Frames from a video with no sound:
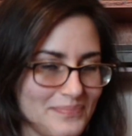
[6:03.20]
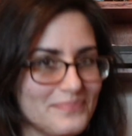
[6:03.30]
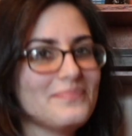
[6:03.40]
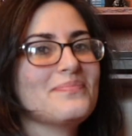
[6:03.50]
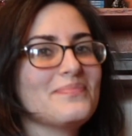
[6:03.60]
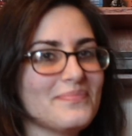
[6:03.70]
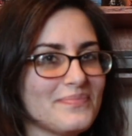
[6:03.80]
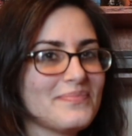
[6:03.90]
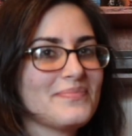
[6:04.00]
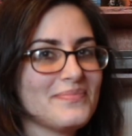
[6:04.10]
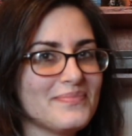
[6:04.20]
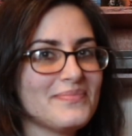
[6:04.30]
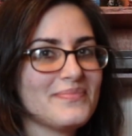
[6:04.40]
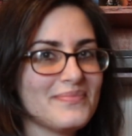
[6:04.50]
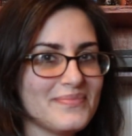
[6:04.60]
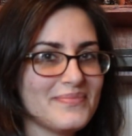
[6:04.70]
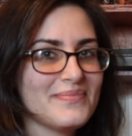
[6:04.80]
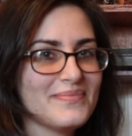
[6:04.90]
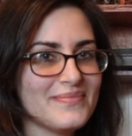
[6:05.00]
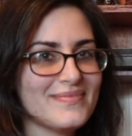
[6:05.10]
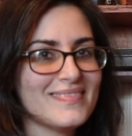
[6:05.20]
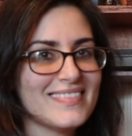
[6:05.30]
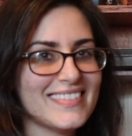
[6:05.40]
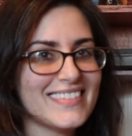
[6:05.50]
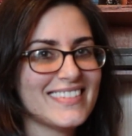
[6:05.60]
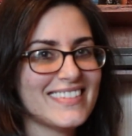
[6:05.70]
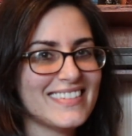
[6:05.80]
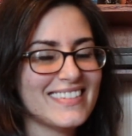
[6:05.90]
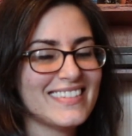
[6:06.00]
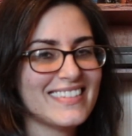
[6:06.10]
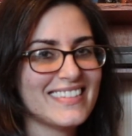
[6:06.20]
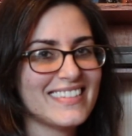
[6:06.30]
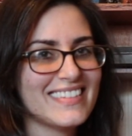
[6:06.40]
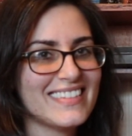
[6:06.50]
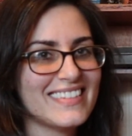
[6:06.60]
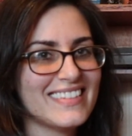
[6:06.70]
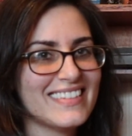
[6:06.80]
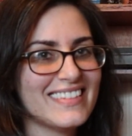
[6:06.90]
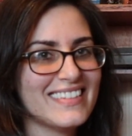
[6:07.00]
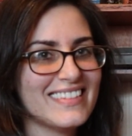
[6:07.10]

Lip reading: This person isn't speaking.